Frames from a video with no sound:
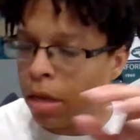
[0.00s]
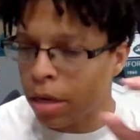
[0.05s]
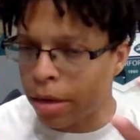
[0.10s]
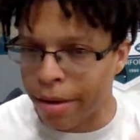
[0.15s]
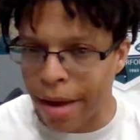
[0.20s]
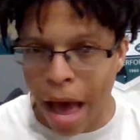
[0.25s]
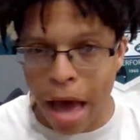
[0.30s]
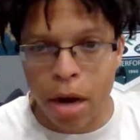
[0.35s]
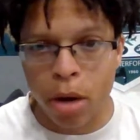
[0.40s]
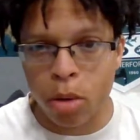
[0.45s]

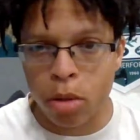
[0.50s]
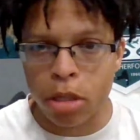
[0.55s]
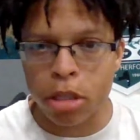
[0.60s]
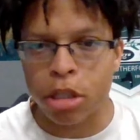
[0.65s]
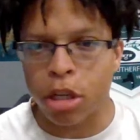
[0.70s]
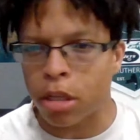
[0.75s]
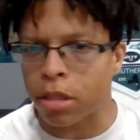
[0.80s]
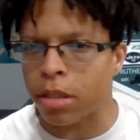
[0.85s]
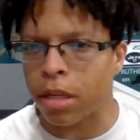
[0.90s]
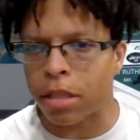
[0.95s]
not only
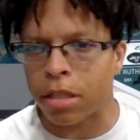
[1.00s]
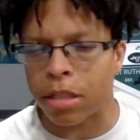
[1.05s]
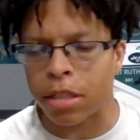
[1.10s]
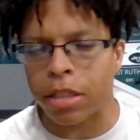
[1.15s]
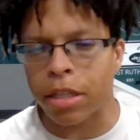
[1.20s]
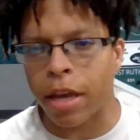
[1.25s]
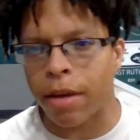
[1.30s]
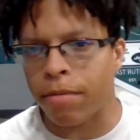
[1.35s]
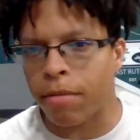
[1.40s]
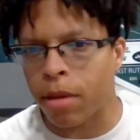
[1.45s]
just as a
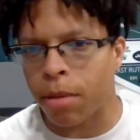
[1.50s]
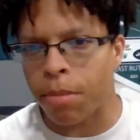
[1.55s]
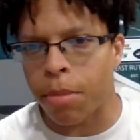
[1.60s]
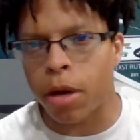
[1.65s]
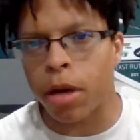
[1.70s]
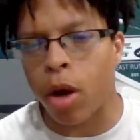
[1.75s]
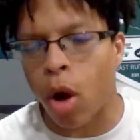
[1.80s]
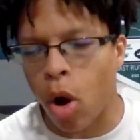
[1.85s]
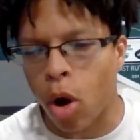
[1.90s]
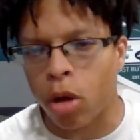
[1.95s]
safety,
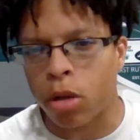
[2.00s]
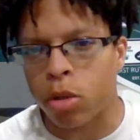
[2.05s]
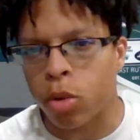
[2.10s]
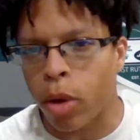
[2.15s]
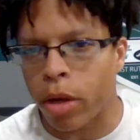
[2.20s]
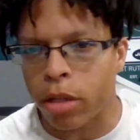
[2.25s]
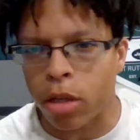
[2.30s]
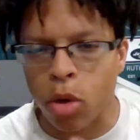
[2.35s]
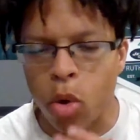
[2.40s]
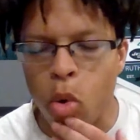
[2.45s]
but also
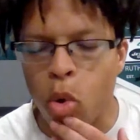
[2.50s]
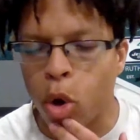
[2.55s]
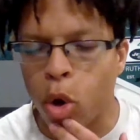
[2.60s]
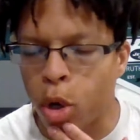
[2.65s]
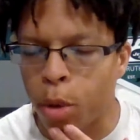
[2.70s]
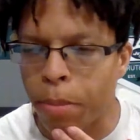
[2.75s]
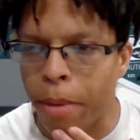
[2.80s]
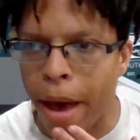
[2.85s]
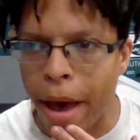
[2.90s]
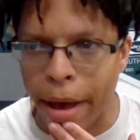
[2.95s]
as a
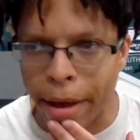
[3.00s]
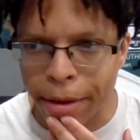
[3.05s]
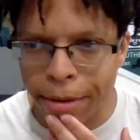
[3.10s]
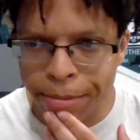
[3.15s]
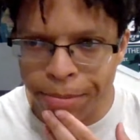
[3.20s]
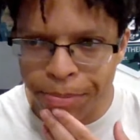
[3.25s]
cornerback,